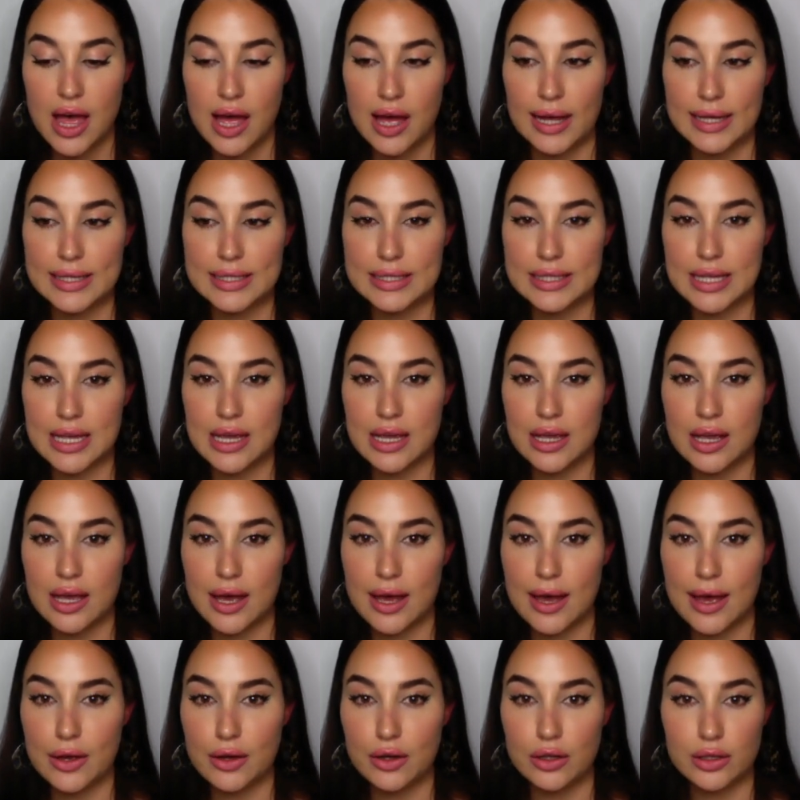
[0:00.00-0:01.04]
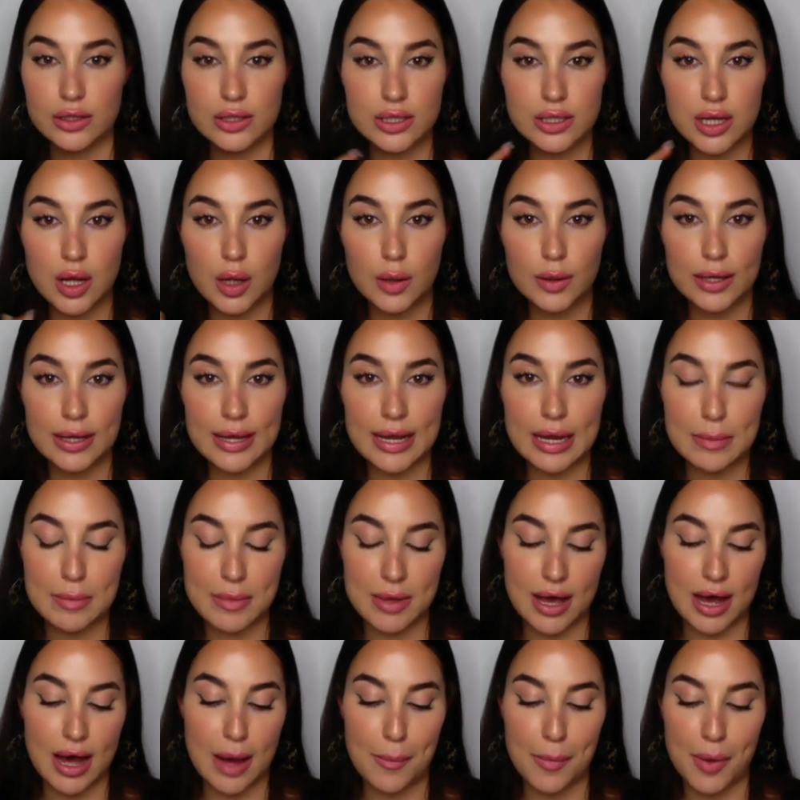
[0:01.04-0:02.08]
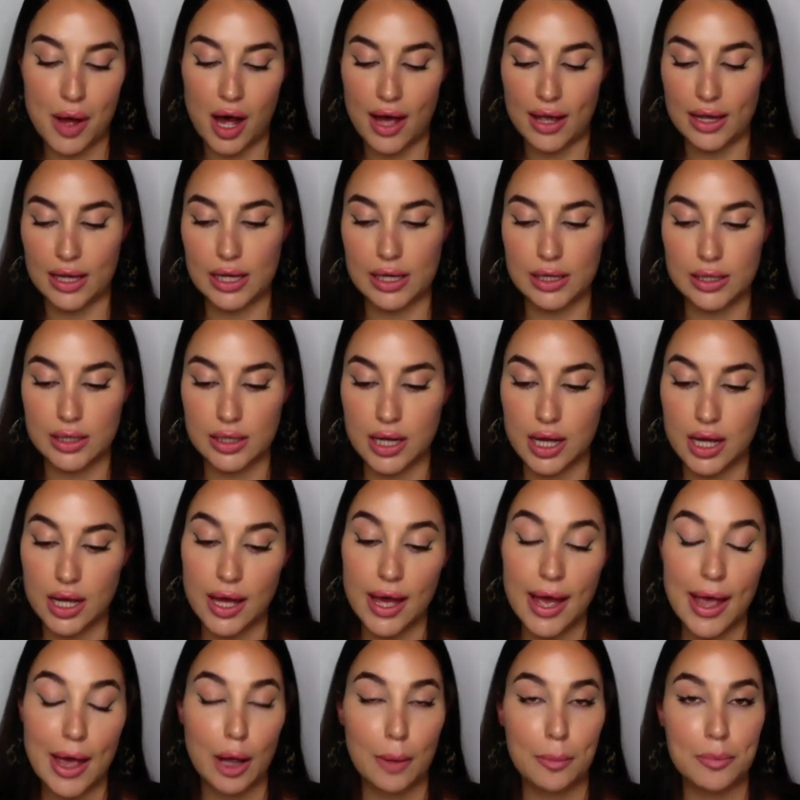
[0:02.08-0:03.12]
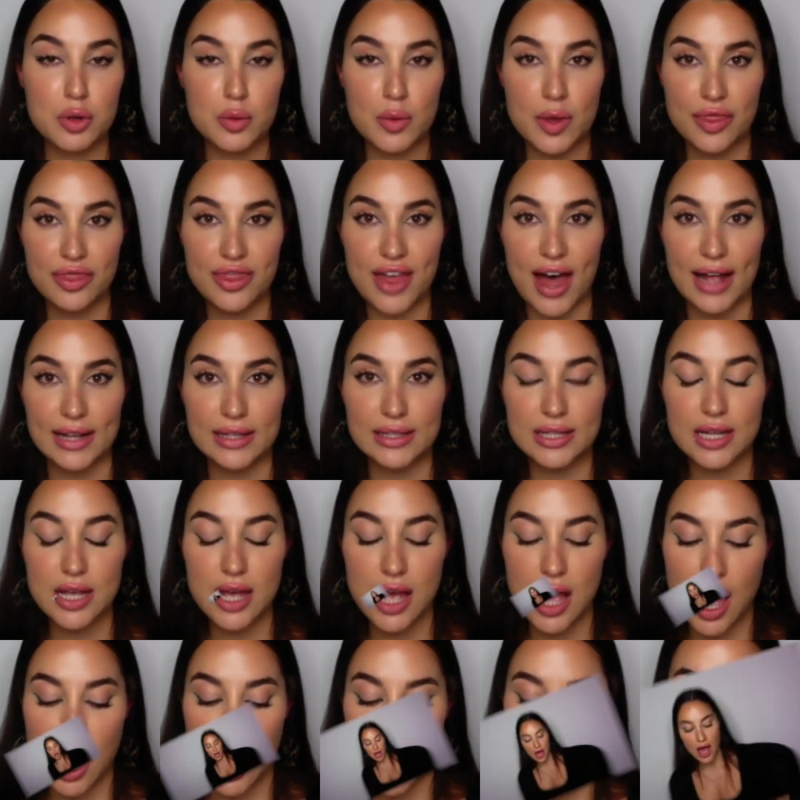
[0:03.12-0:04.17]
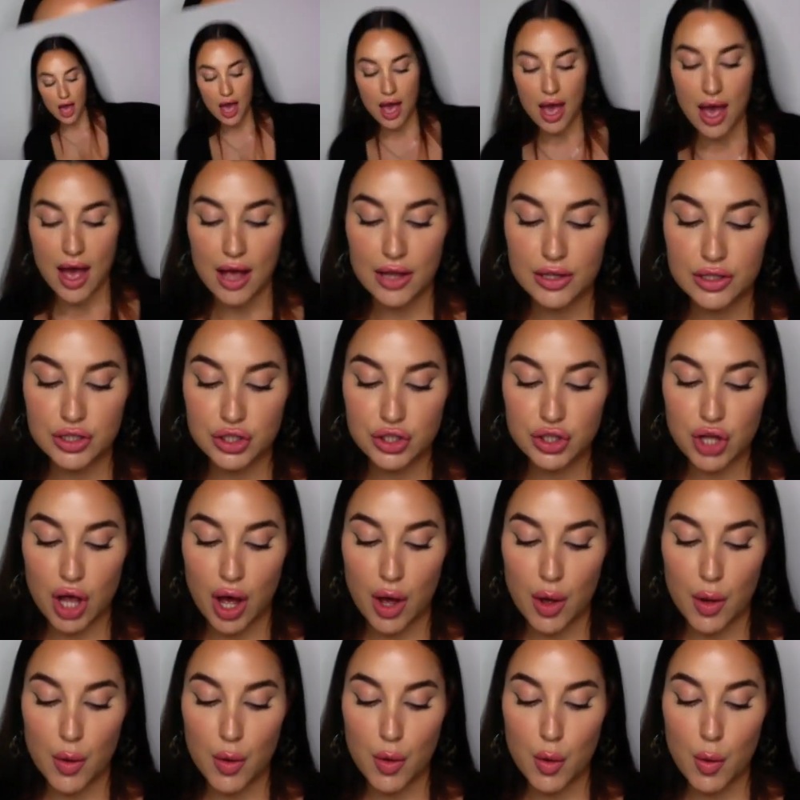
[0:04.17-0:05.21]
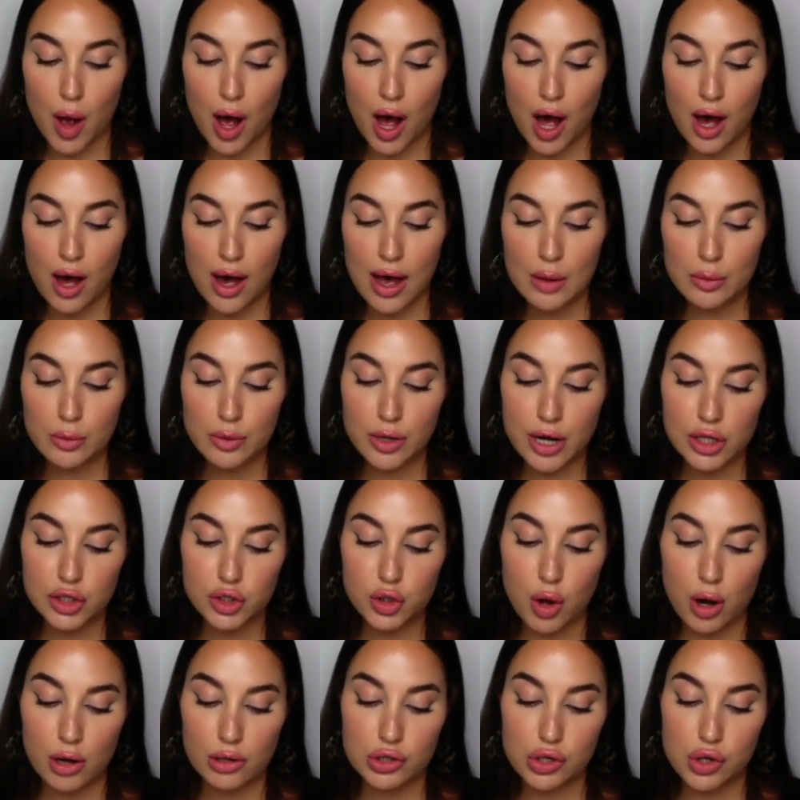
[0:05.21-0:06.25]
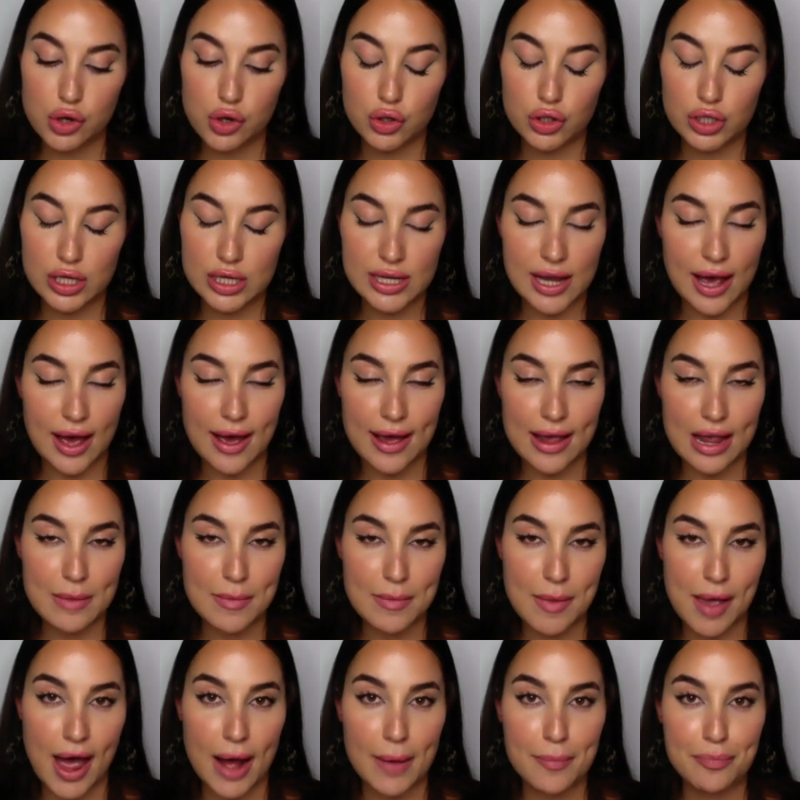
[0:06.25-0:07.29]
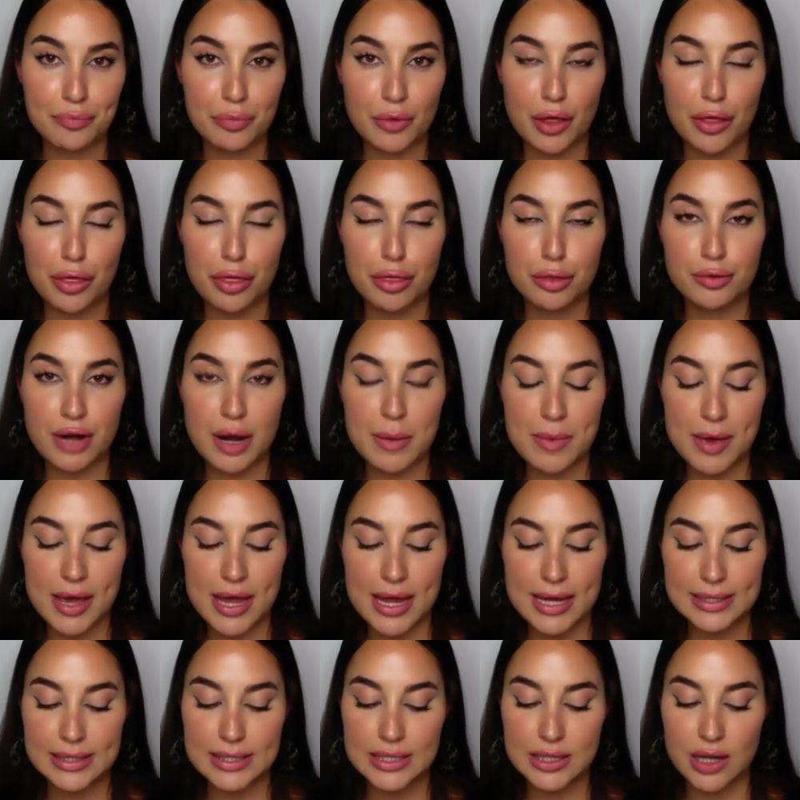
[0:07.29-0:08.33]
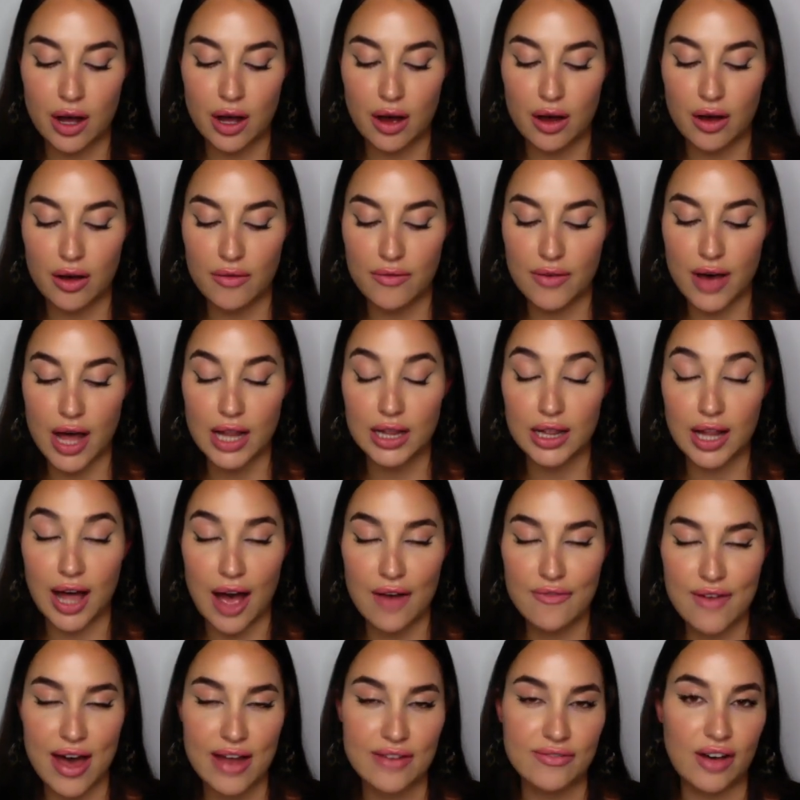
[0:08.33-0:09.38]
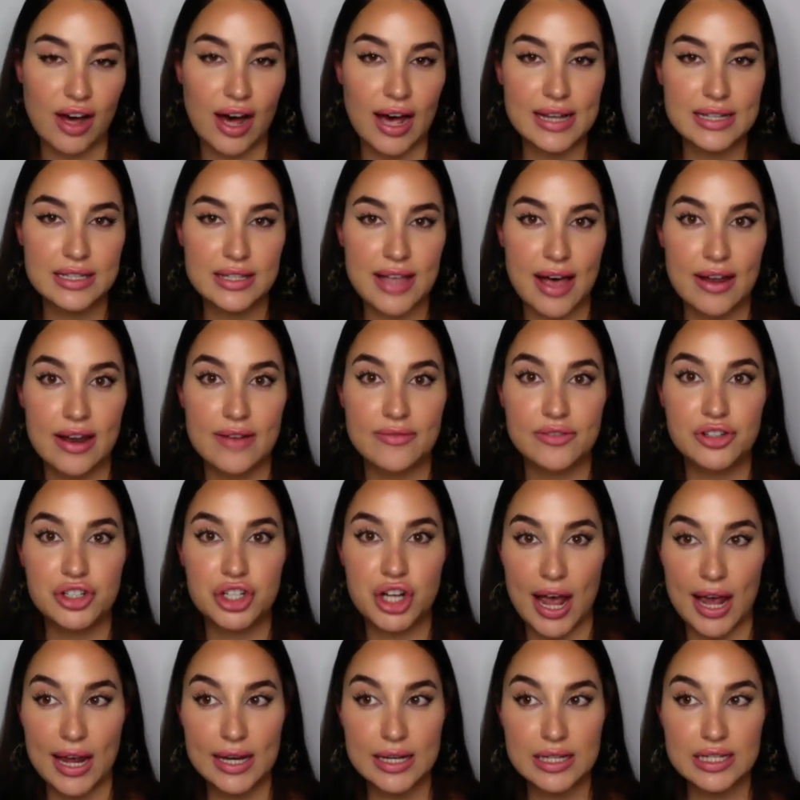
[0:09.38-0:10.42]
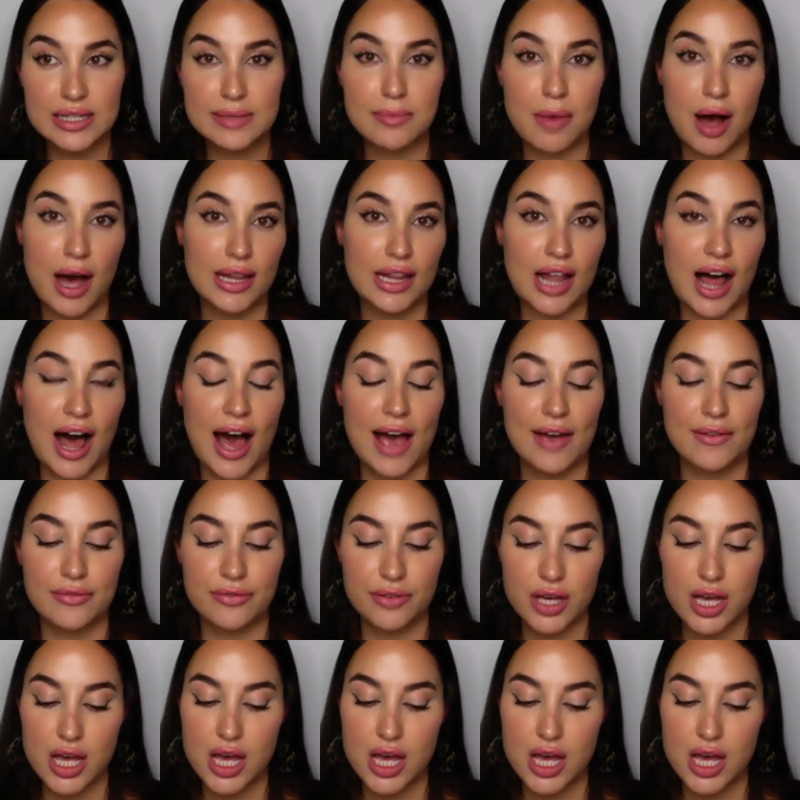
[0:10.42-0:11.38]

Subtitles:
a skincare consult, hit me up. I can help you with that. So I want to talk to you today about 3 pieces of life advice that have changed my life